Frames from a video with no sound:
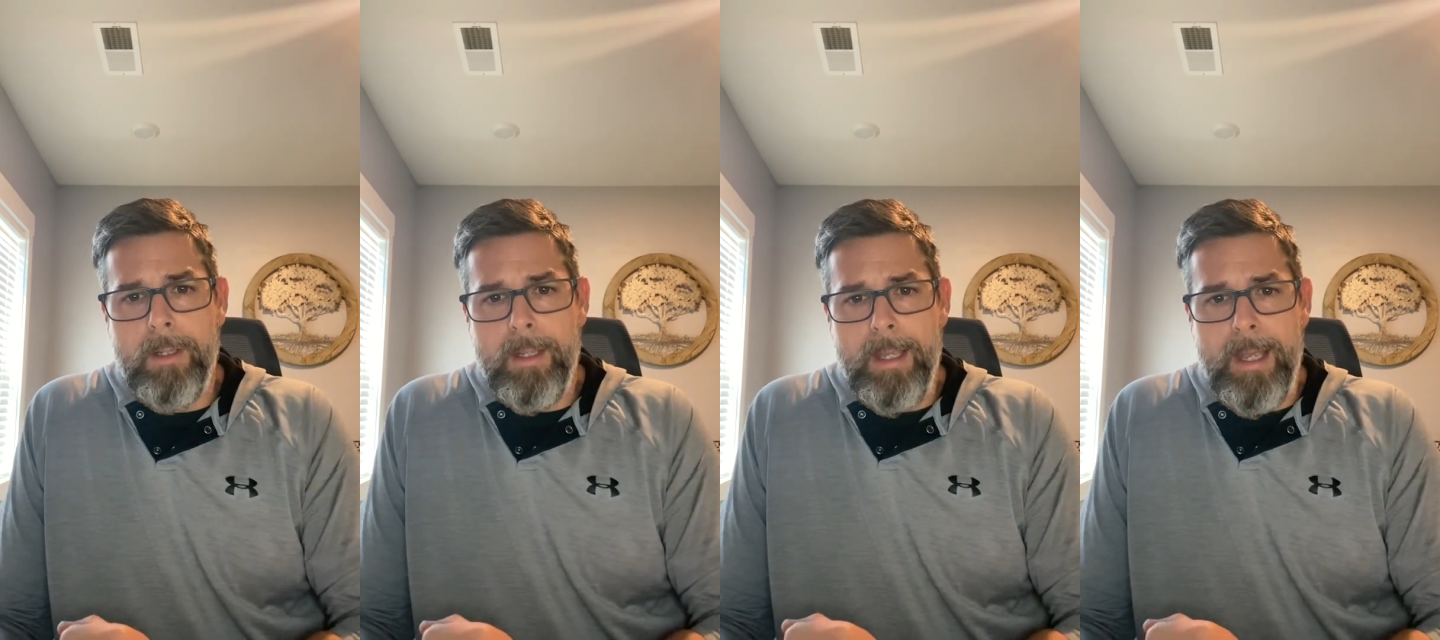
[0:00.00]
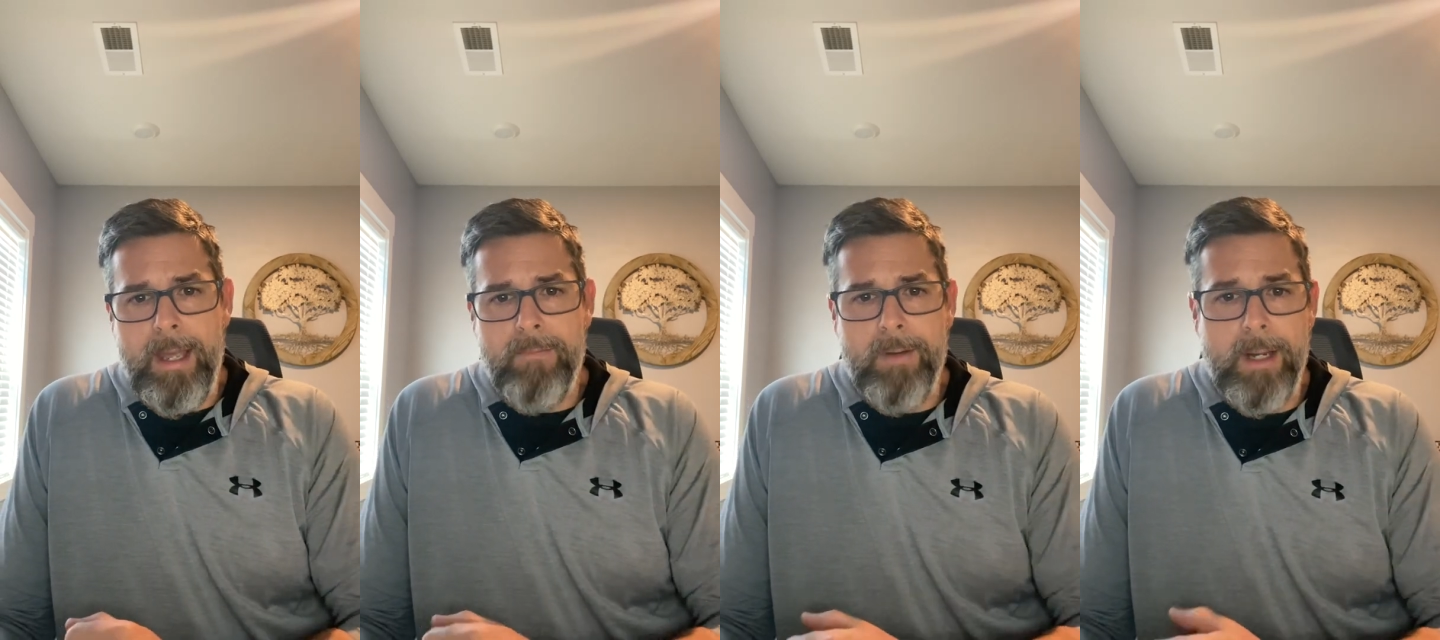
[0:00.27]

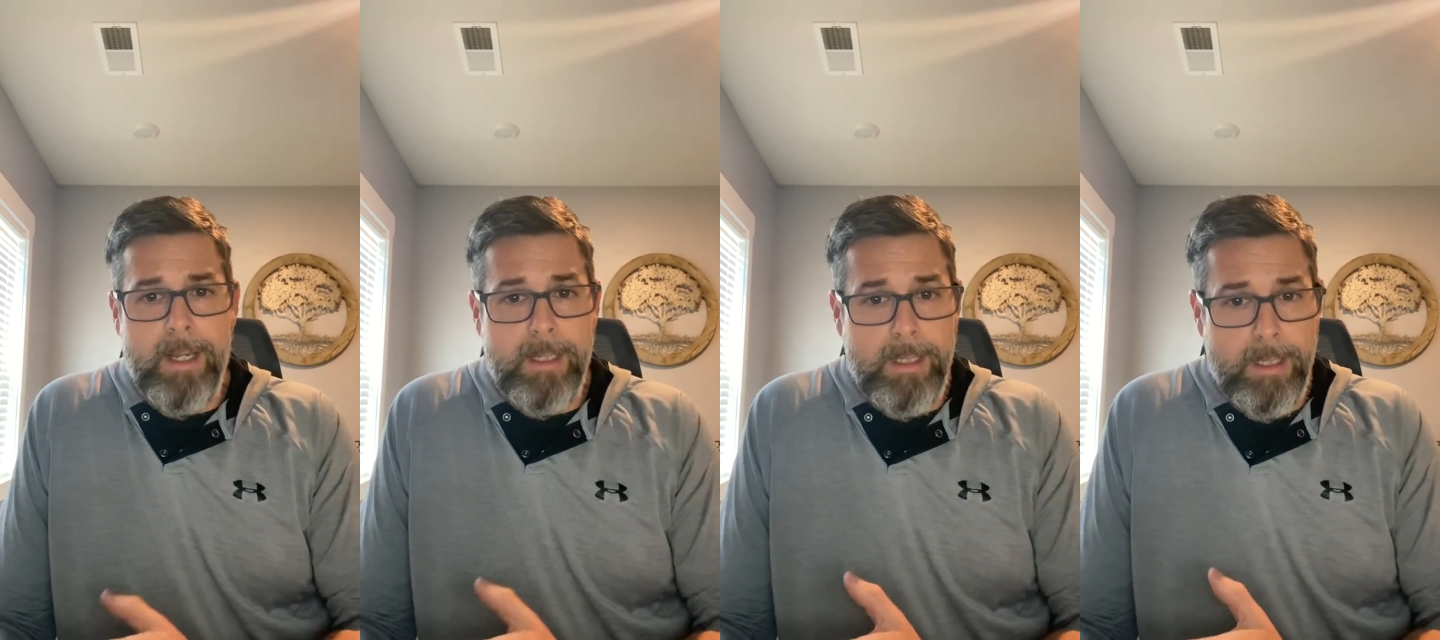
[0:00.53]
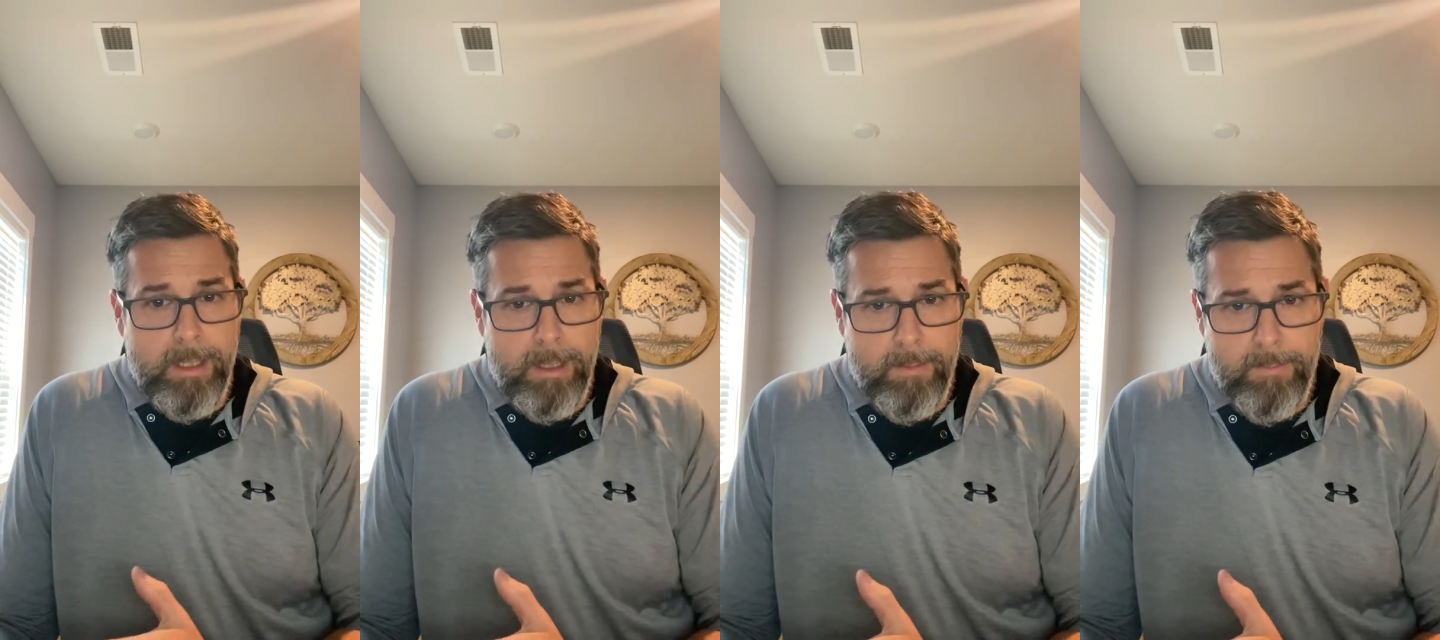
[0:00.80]
have an
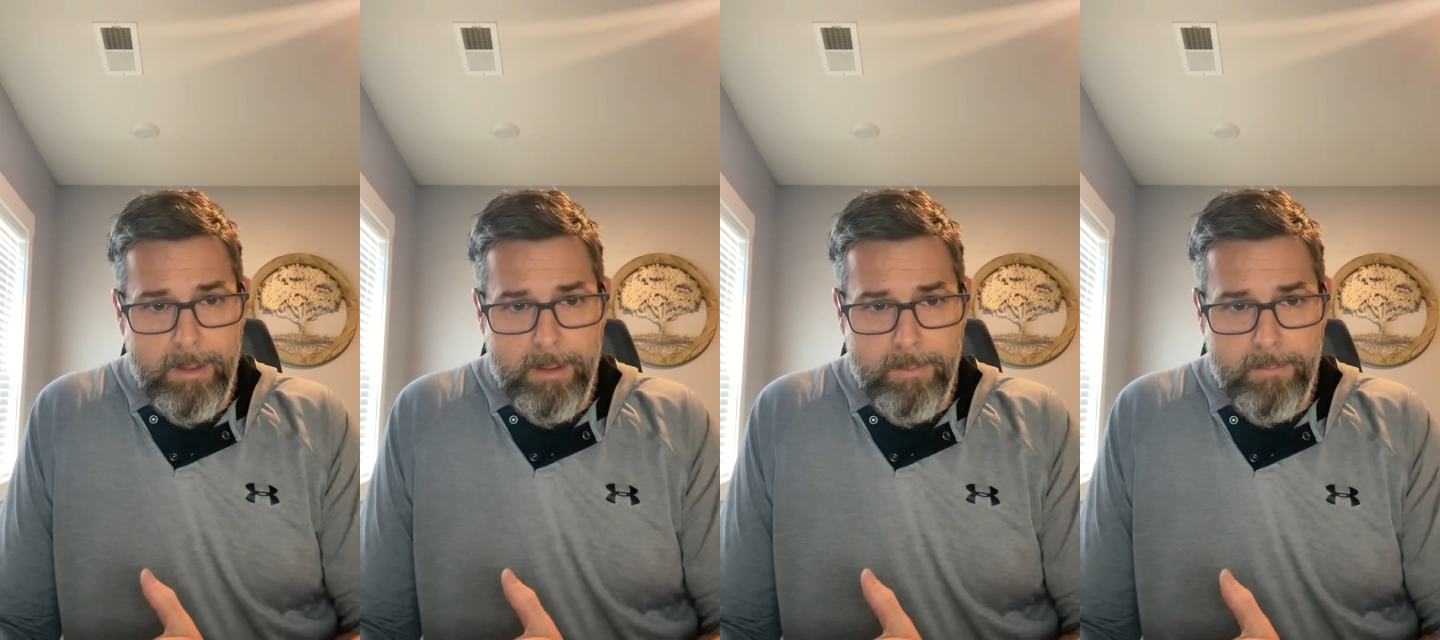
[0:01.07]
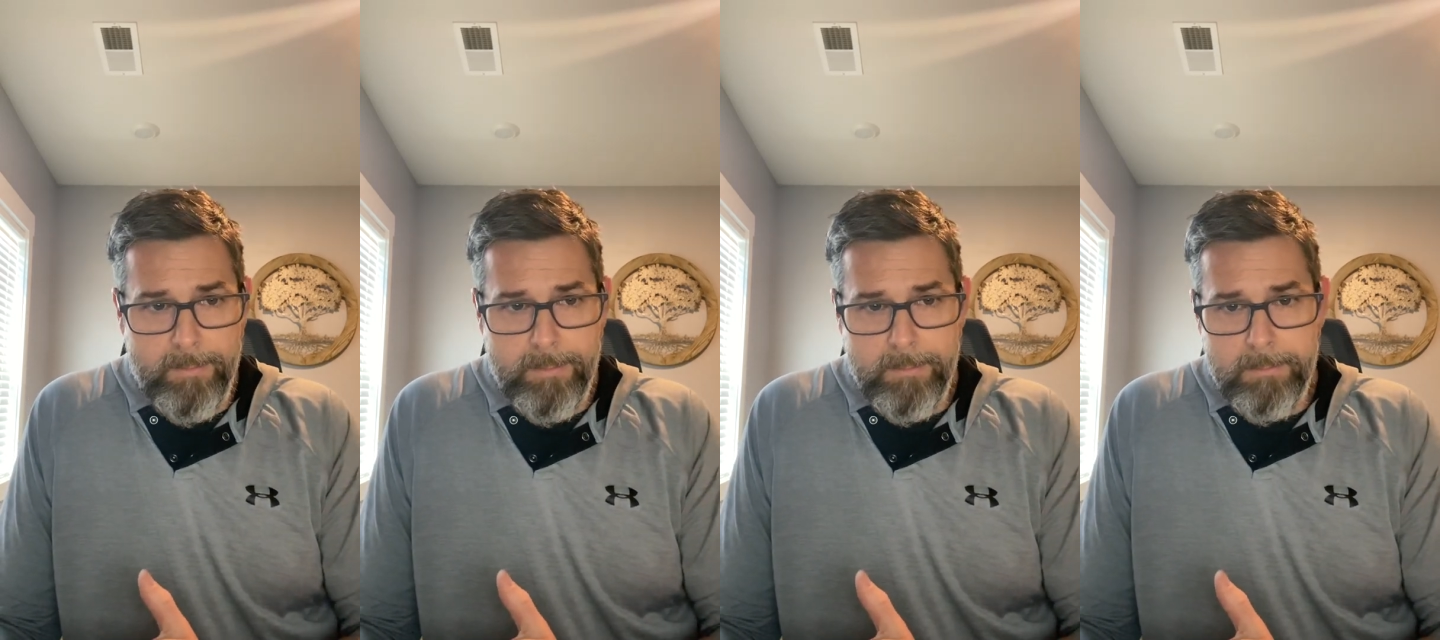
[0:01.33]
idea of